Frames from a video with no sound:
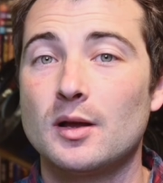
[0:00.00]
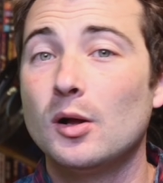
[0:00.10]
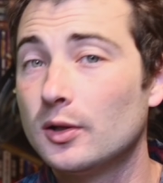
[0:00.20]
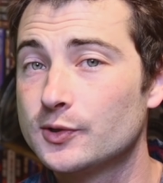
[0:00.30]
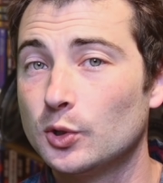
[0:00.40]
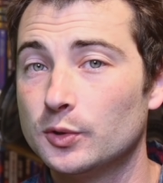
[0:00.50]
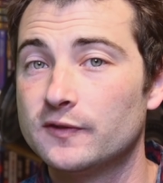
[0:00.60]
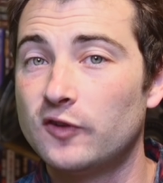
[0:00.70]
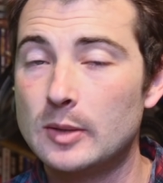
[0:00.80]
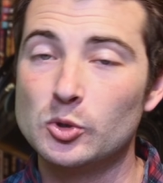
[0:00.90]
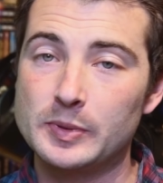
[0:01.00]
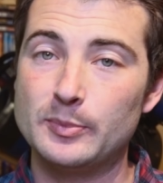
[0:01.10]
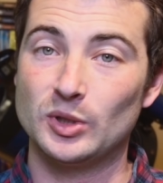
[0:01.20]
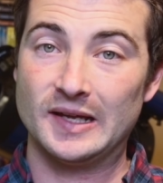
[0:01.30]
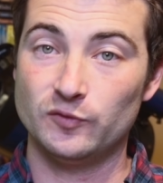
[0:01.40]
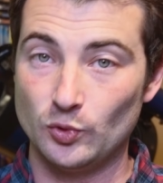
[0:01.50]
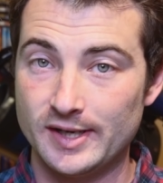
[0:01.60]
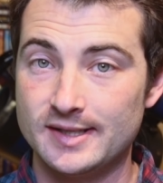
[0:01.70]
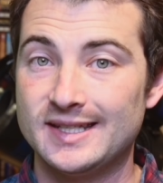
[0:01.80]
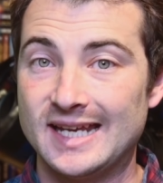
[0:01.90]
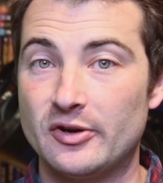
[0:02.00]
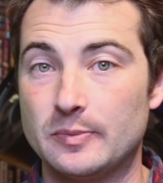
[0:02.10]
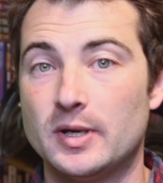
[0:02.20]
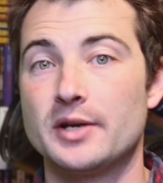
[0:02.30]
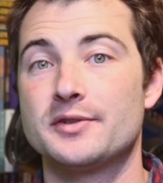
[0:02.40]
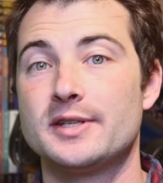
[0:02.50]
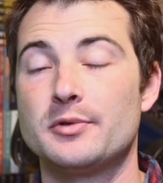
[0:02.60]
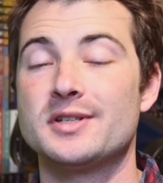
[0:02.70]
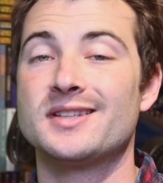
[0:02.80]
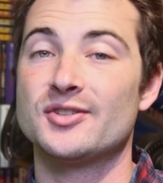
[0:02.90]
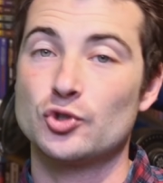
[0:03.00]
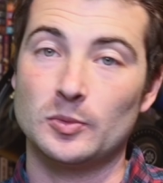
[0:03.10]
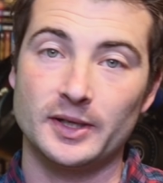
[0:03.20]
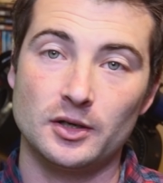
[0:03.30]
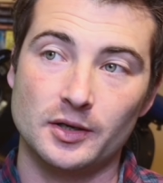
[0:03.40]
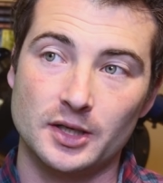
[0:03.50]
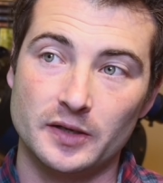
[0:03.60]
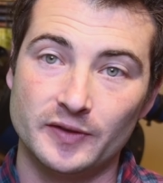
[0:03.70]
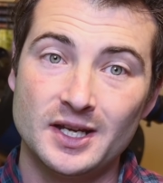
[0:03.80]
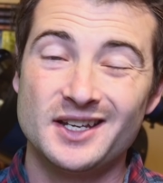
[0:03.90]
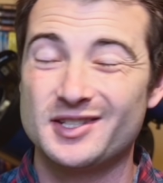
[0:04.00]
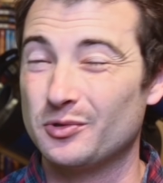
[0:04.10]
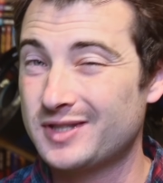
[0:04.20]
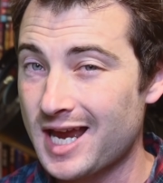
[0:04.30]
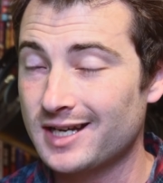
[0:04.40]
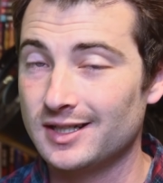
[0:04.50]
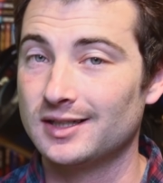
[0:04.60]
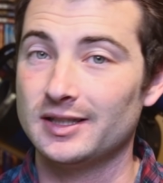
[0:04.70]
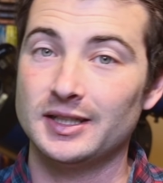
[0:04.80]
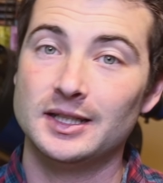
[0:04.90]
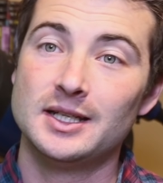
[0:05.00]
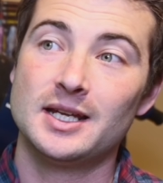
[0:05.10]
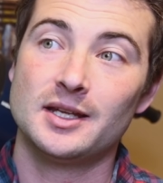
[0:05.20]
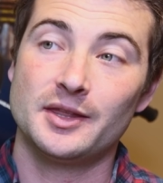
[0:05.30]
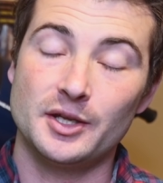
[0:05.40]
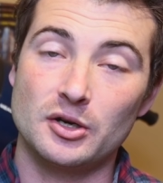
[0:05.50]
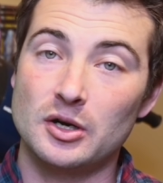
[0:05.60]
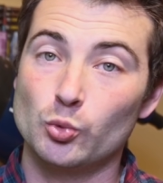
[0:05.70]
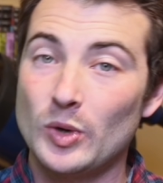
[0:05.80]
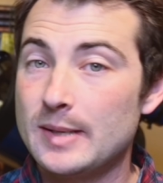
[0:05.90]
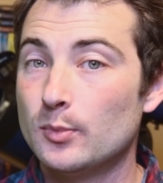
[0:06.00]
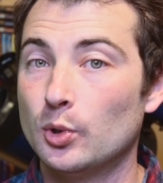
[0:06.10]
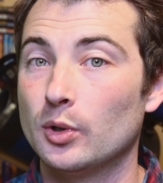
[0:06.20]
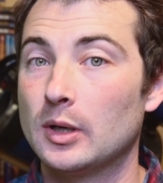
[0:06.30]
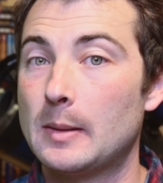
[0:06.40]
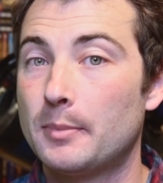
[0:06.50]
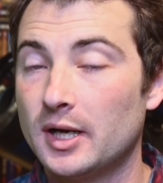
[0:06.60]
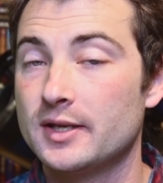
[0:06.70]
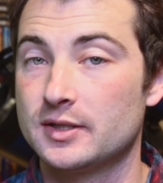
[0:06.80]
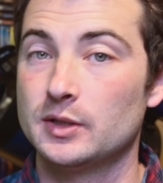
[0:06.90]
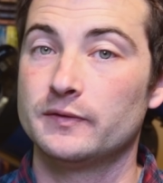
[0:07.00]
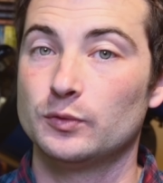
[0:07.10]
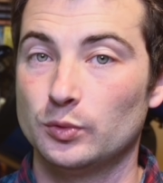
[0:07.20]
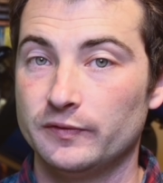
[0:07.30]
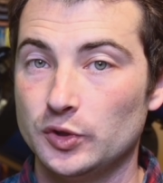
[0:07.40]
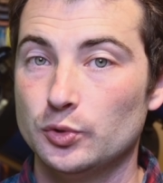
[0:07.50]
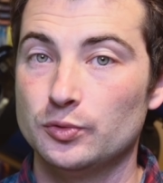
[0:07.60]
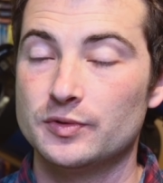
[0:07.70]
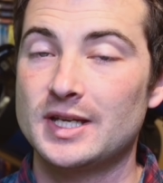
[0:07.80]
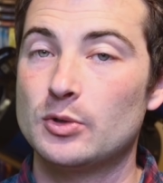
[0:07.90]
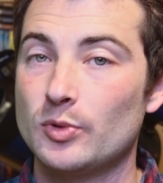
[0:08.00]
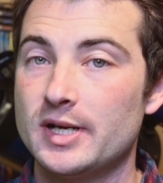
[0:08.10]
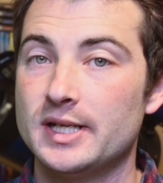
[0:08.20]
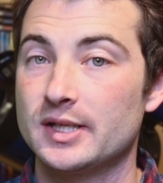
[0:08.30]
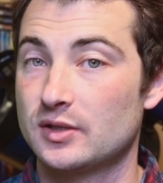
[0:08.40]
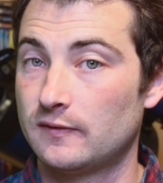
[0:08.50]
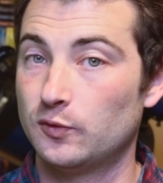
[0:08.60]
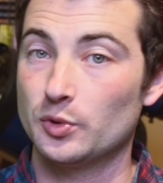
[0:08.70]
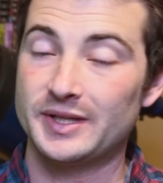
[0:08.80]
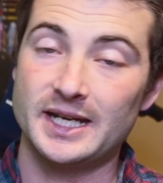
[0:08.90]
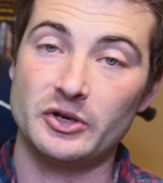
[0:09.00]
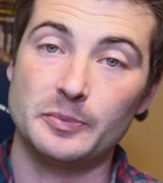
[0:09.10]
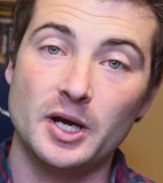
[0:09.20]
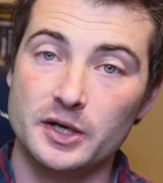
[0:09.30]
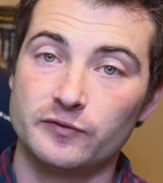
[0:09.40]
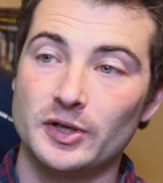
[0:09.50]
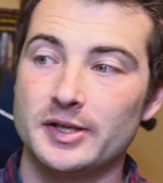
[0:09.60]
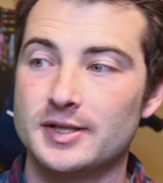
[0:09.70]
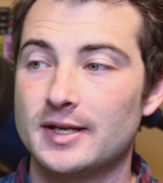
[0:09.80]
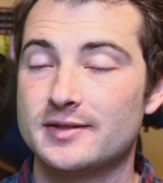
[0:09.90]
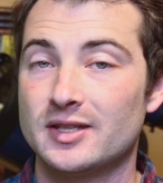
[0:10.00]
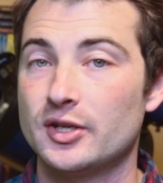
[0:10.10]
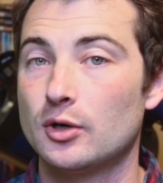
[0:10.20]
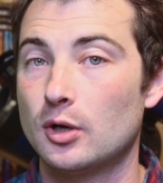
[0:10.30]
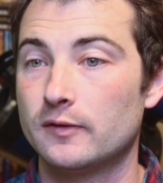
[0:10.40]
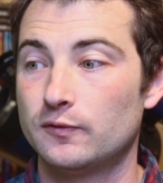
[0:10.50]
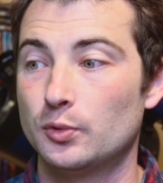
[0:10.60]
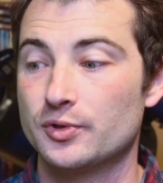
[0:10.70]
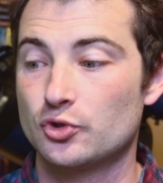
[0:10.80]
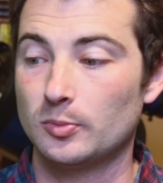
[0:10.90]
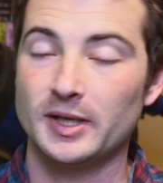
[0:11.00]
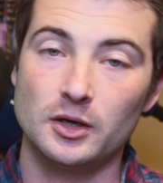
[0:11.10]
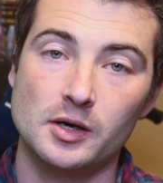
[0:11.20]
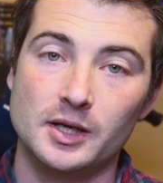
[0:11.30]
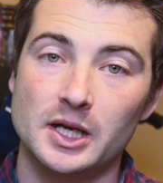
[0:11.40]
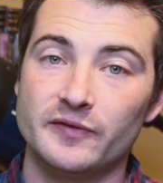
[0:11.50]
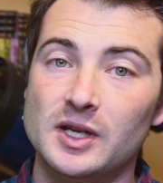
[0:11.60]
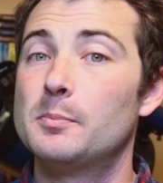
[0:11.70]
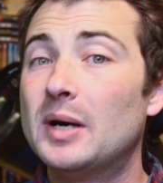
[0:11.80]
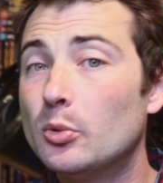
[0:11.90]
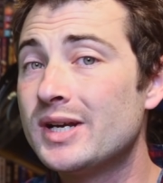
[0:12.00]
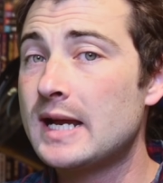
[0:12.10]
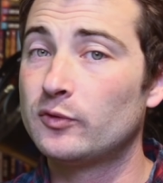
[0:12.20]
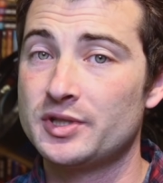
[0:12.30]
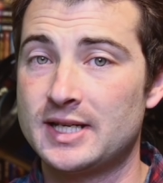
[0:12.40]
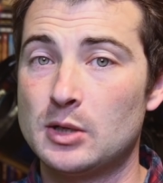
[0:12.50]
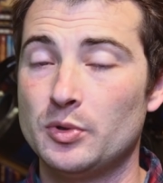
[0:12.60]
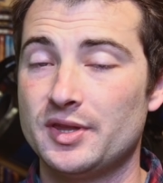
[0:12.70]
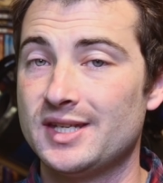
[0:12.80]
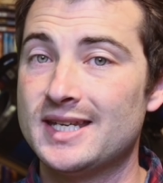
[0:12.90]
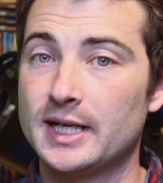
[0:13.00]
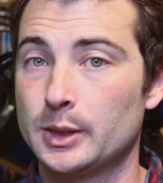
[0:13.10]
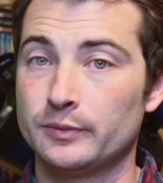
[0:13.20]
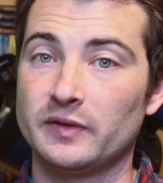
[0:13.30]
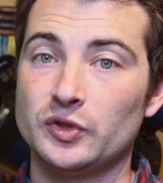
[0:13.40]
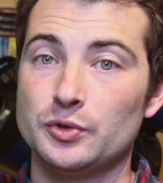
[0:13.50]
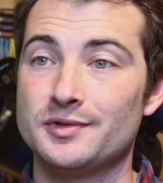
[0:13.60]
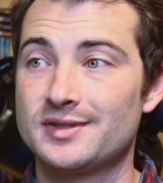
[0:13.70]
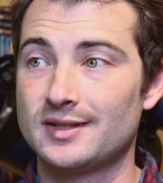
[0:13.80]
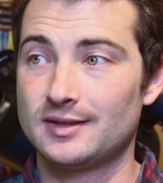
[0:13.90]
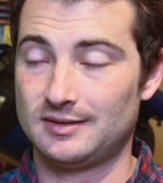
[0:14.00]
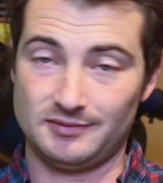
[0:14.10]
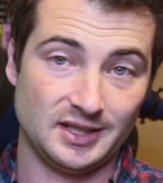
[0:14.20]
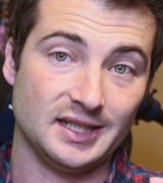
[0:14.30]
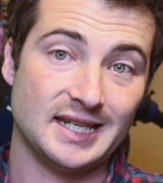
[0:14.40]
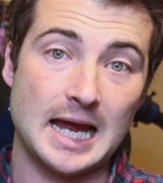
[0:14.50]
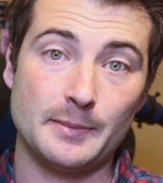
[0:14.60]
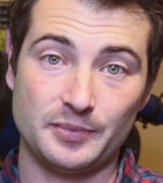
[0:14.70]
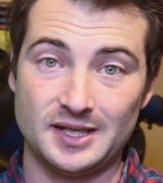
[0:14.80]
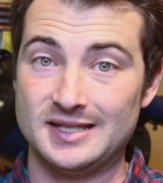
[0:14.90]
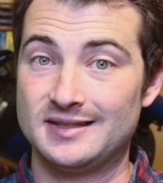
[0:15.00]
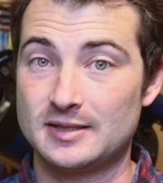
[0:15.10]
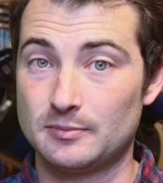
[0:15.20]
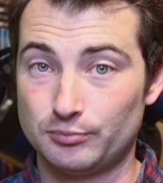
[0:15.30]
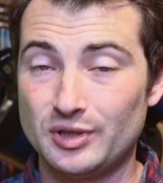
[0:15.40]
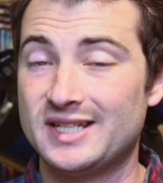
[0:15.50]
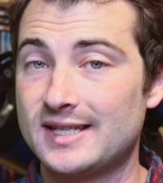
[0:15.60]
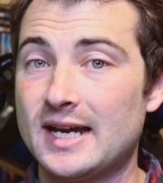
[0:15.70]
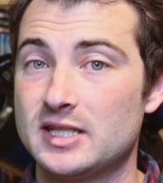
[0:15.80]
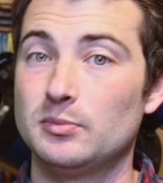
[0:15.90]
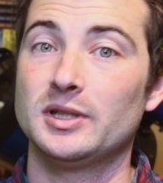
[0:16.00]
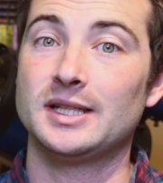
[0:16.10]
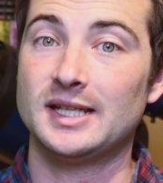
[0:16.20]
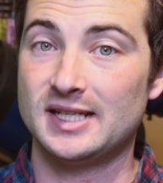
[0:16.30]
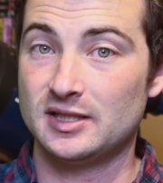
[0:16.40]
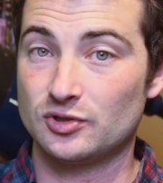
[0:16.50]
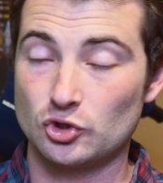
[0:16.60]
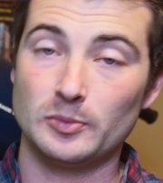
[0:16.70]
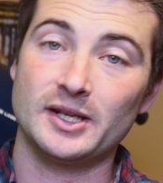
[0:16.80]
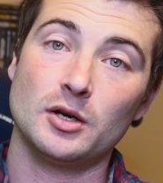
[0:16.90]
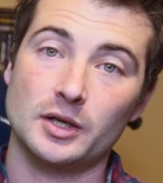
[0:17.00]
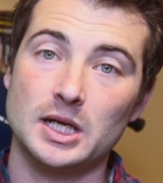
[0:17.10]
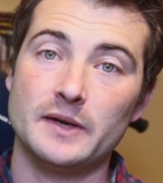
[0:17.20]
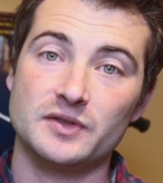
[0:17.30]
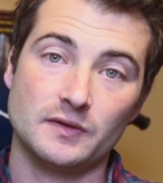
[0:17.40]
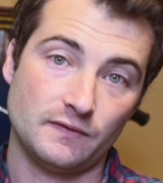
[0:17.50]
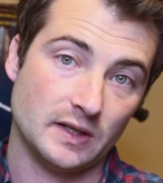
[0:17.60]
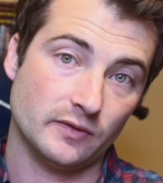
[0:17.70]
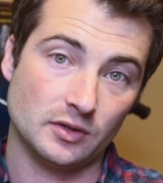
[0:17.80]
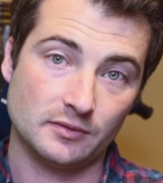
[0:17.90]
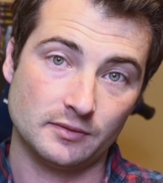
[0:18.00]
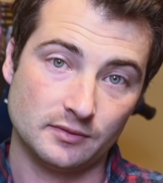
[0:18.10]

All told, far more people have read the Harry Potter series than Stormlight Archive, so technically, there are way more positive reviews and ratings for the Harry Potter franchise than there are for Stormlight Archive, but when averaged out with the negative reviews, the gap is pretty sizably in Stormlight Archive's favor.